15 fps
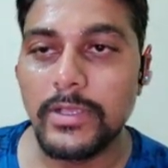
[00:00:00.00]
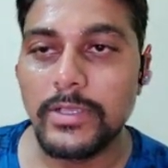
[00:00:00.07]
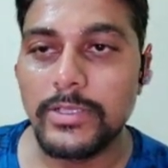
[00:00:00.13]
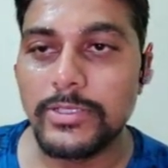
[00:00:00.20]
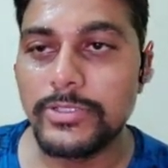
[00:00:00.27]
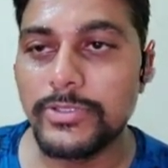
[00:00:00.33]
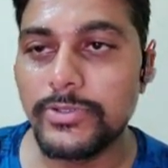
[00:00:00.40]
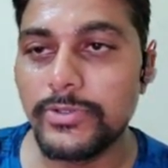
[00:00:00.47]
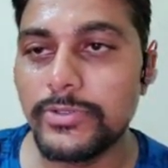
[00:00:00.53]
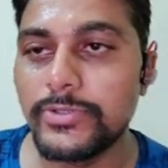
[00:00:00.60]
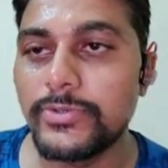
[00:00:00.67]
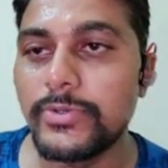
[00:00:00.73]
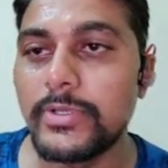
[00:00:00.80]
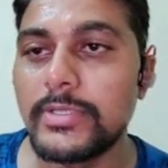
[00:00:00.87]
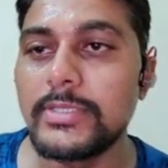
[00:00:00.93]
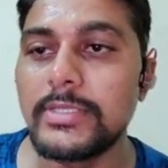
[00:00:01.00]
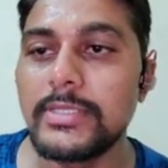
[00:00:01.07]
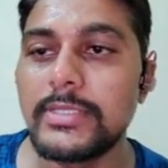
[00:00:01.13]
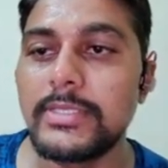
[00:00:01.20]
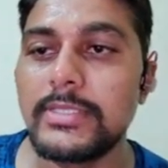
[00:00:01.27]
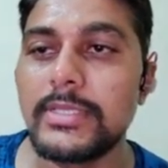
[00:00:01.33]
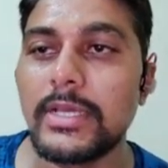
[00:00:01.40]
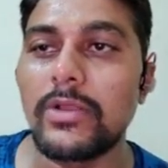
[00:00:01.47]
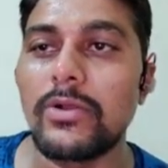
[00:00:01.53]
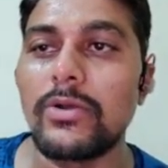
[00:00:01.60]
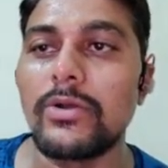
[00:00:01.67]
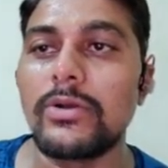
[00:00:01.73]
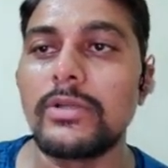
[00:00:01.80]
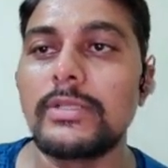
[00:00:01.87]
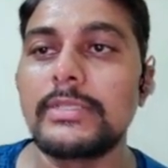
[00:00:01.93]
So students, these are
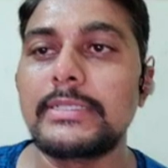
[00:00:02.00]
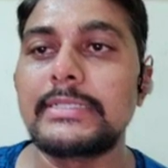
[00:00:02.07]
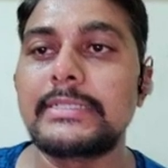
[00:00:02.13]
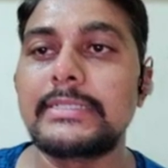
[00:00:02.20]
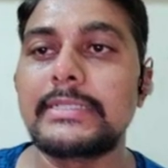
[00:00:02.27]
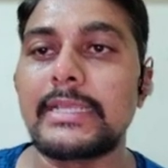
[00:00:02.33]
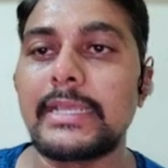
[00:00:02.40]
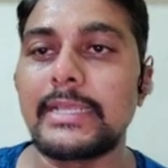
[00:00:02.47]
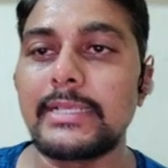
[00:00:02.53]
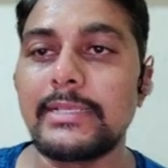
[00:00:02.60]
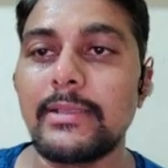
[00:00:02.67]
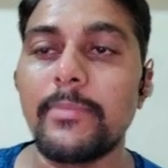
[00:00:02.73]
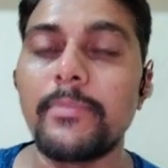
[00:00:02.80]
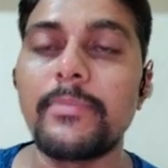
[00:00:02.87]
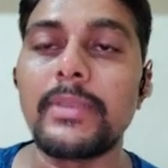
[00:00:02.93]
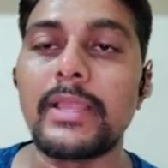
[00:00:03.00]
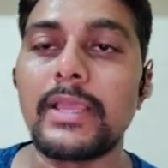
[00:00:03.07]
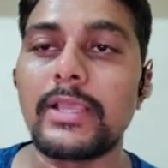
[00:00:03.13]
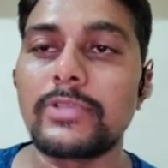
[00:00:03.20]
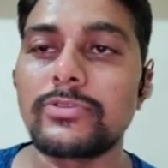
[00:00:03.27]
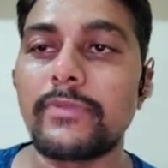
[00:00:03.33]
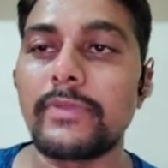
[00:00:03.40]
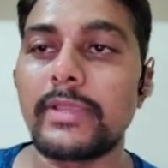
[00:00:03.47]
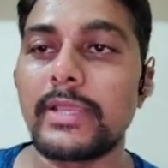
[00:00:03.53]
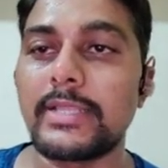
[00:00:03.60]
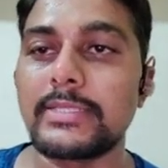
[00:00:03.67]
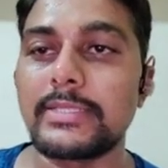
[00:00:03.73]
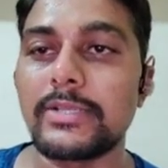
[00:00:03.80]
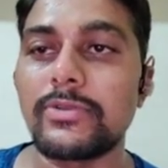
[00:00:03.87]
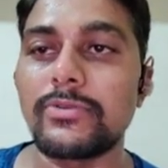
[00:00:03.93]
all 10 blanks, or we
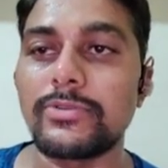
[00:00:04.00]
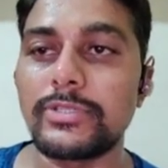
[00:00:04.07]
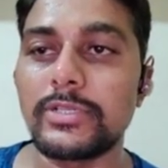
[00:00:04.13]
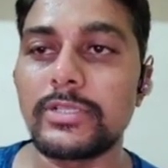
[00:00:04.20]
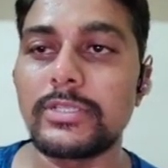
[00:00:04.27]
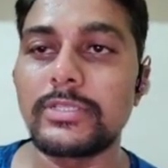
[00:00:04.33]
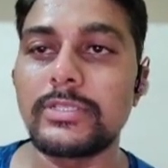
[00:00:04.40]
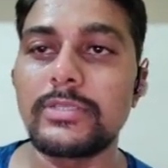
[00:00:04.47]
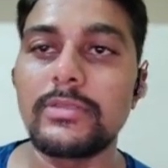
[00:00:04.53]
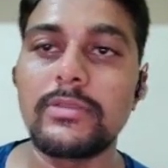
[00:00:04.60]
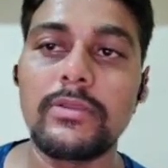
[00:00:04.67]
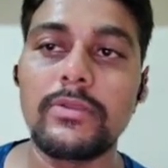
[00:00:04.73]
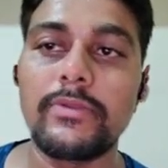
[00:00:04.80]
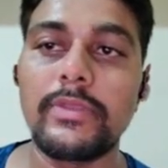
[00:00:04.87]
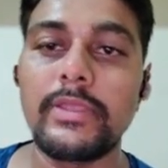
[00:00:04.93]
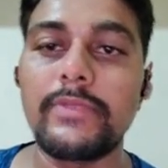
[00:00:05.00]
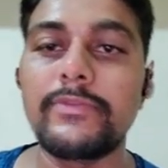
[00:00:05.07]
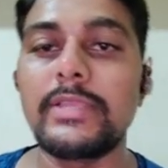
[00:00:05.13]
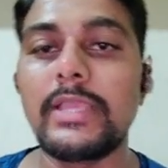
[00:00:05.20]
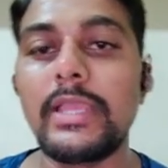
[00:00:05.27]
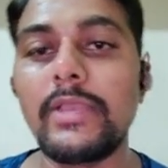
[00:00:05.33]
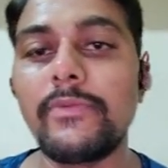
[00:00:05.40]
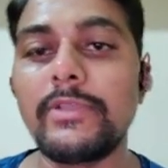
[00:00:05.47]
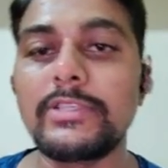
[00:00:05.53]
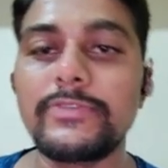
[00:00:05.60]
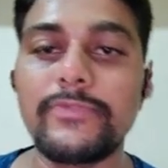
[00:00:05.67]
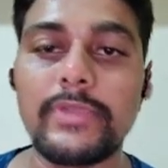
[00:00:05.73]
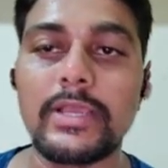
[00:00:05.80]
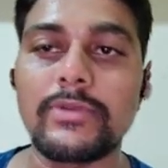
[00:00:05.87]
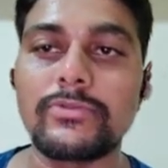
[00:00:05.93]
can say questions, in which
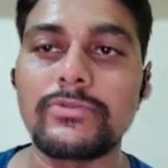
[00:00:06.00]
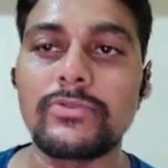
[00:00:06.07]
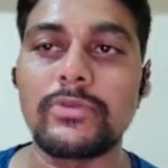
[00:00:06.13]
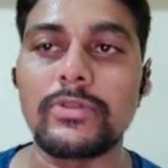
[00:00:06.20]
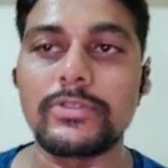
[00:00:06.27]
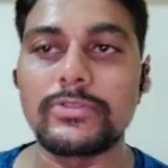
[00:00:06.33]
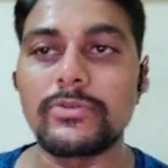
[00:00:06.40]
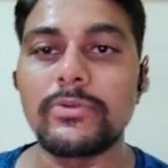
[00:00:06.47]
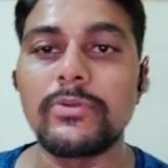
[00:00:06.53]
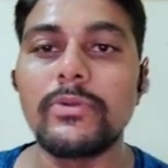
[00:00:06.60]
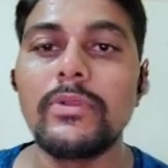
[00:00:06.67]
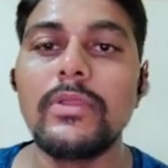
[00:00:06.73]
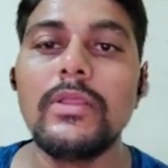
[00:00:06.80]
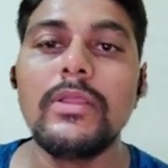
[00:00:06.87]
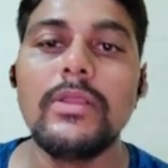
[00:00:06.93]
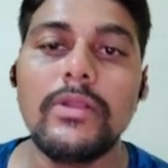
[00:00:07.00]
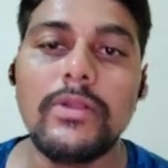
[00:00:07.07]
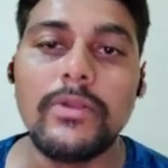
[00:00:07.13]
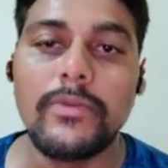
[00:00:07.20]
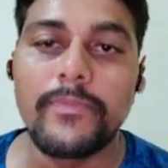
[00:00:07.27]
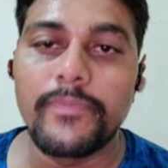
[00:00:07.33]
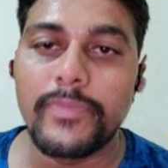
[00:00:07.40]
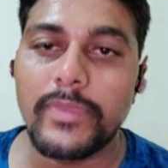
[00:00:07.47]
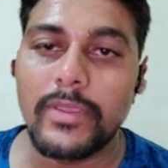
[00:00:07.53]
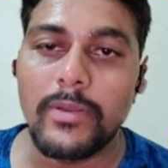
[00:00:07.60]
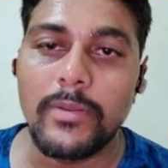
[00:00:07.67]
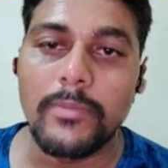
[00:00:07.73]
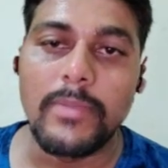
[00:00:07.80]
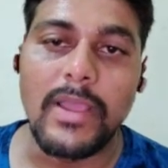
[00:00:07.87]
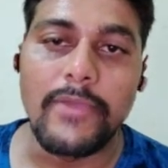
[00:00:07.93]
we have to also
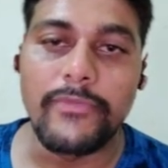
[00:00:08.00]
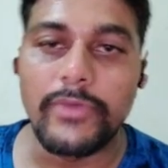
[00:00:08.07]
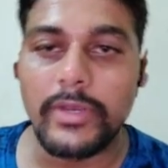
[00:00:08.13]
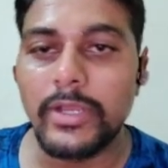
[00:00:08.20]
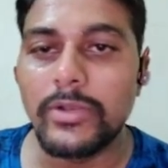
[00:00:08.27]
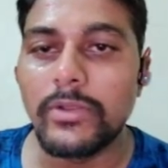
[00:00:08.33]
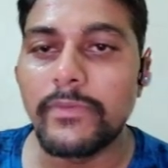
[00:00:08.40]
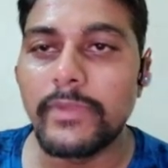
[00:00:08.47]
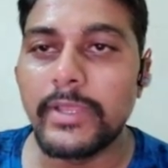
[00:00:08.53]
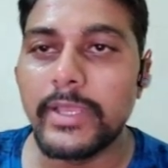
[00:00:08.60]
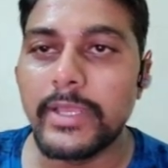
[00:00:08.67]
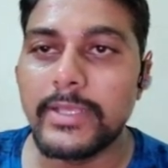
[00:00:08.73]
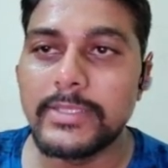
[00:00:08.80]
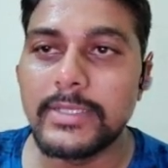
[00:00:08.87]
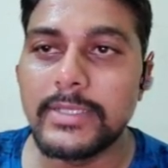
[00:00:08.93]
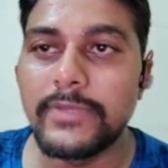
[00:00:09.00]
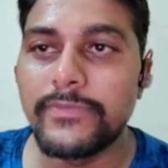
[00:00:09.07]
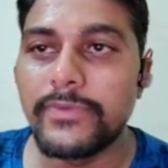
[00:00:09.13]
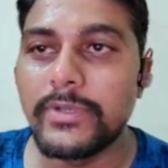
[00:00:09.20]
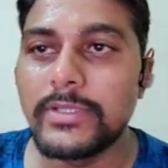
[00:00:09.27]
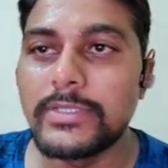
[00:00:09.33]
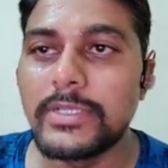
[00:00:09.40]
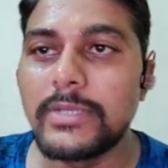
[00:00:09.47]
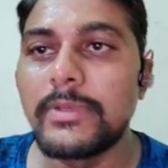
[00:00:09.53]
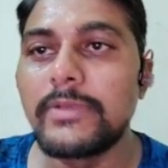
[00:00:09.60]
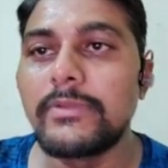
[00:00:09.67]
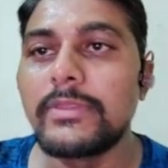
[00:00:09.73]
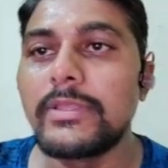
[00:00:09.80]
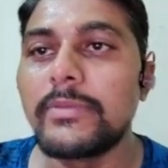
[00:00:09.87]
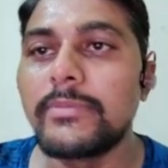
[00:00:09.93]
bifurcate, or we can say differentiate
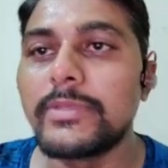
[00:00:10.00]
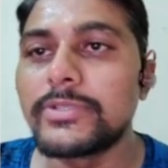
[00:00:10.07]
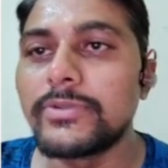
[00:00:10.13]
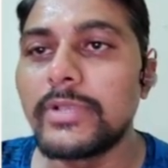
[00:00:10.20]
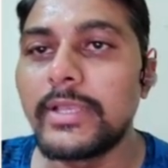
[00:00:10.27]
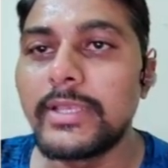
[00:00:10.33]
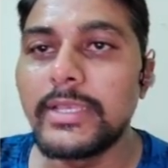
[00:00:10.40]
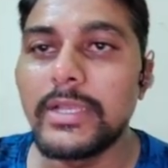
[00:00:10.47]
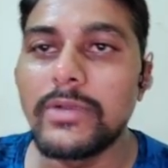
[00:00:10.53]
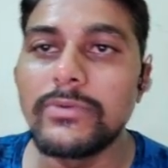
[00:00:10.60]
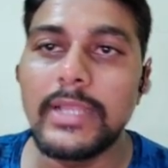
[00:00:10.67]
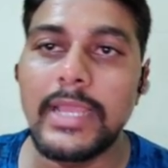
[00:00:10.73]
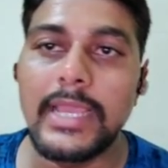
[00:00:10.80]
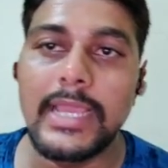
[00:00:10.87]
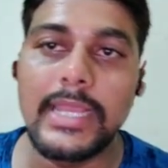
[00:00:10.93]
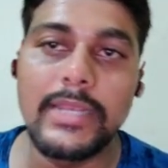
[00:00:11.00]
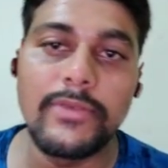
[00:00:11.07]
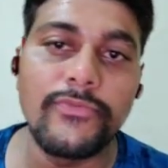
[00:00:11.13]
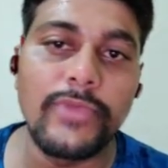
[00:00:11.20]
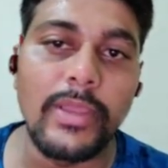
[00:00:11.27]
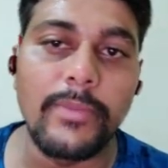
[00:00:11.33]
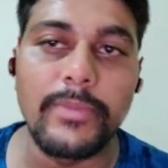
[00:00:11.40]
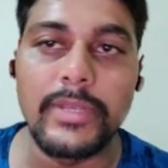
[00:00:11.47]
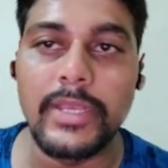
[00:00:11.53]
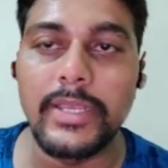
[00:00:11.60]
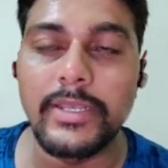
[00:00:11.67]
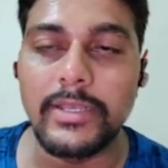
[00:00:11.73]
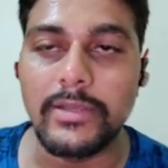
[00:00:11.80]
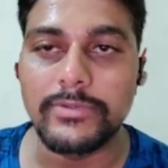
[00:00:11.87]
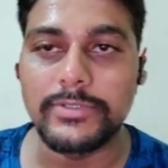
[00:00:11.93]
between the masculine noun and
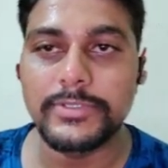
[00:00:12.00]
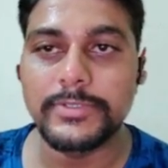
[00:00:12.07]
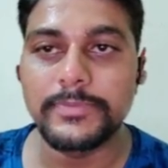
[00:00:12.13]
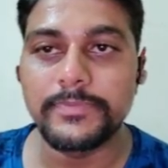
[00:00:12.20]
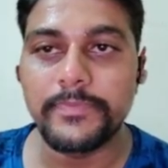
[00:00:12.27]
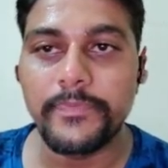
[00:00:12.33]
feminine nouns.